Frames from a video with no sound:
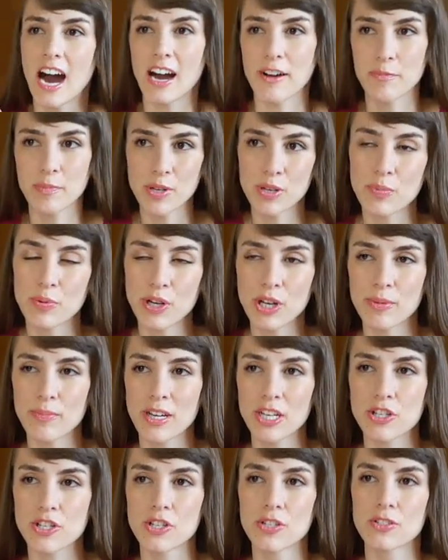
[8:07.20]
I've been putting
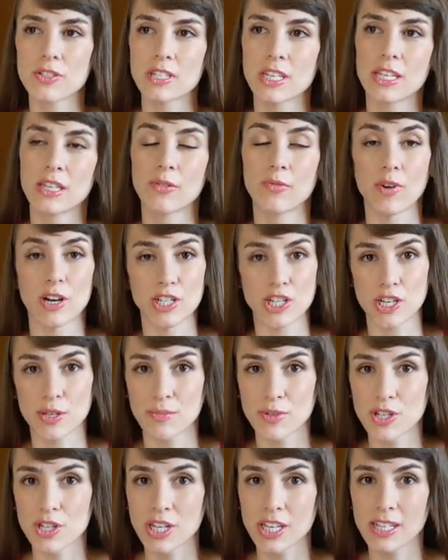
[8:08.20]
my shoes in the washing
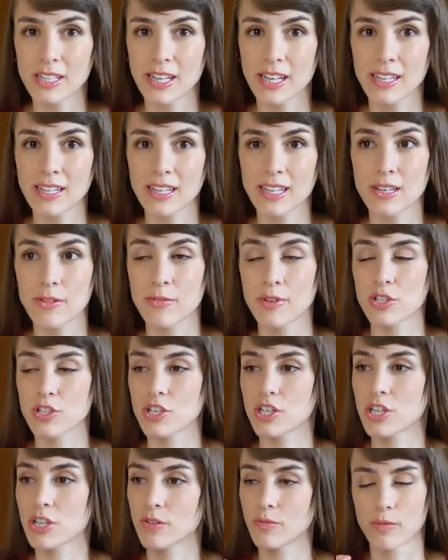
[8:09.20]
machine lately,
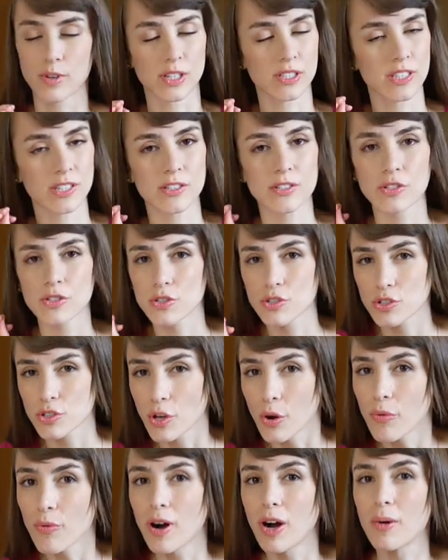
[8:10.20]
which works
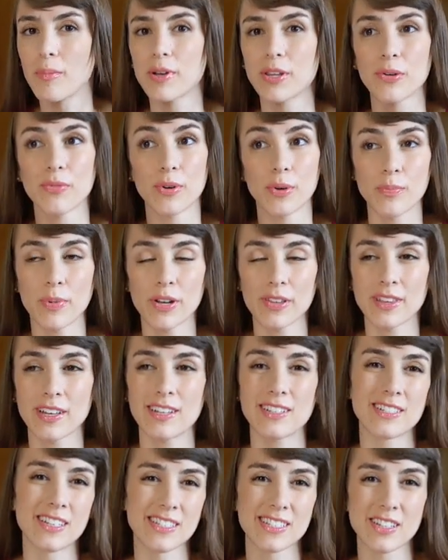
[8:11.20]
so well, but the one part that
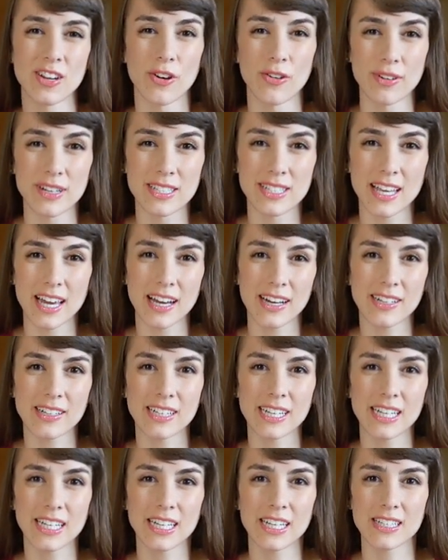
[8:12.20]
it doesn't always get
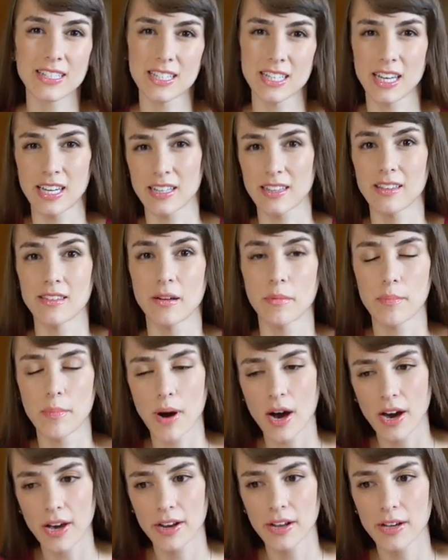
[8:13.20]
clean is like the
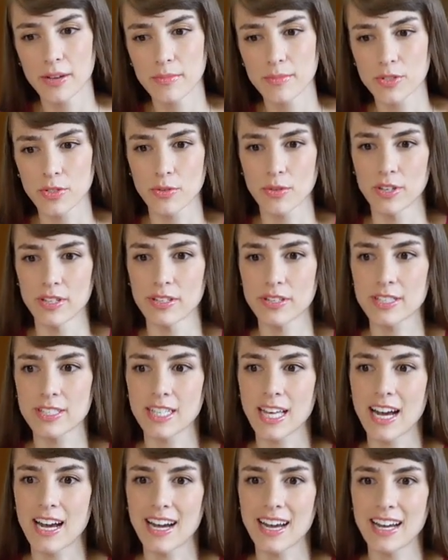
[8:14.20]
bottoms or the
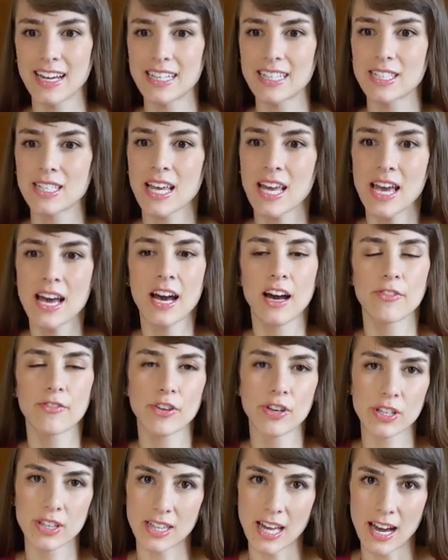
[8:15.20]
sides. I
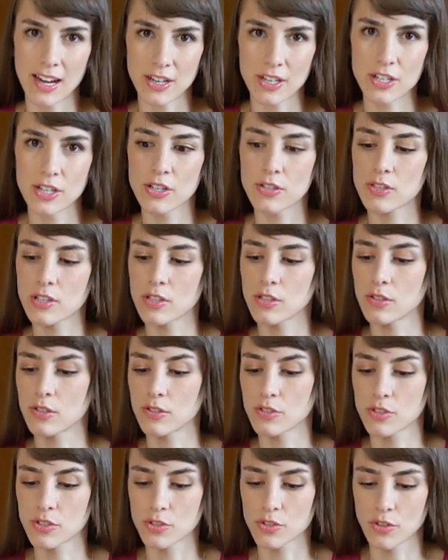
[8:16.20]
feel like that could use a
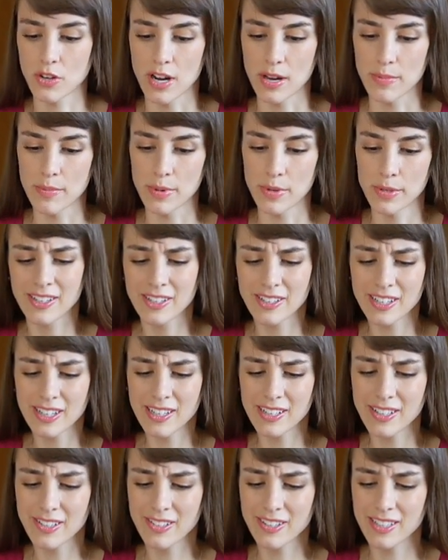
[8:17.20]
little scrub. The only
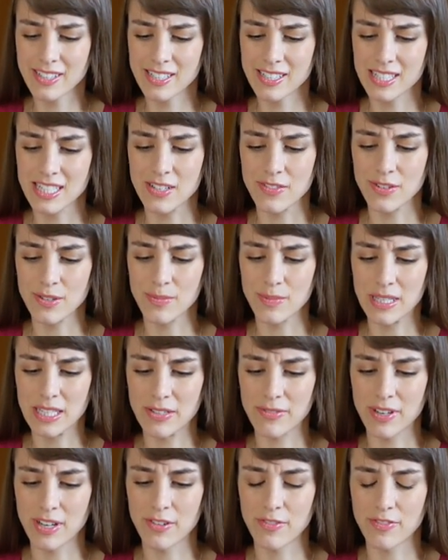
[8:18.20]
other thing that's giving me
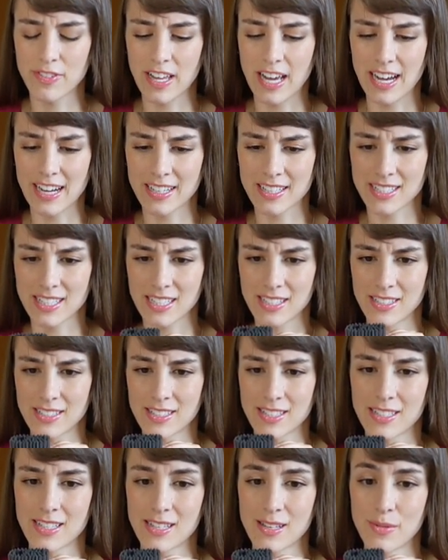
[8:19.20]
red flags is
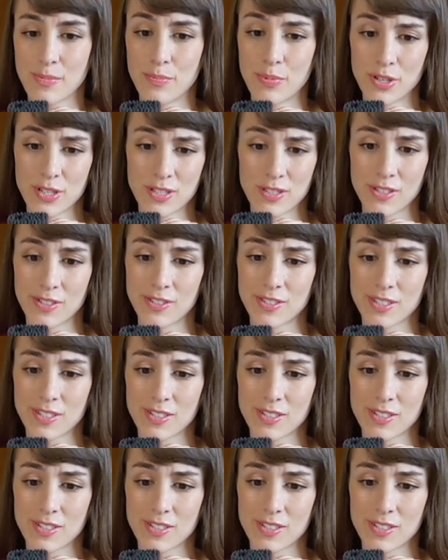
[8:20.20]
the bristles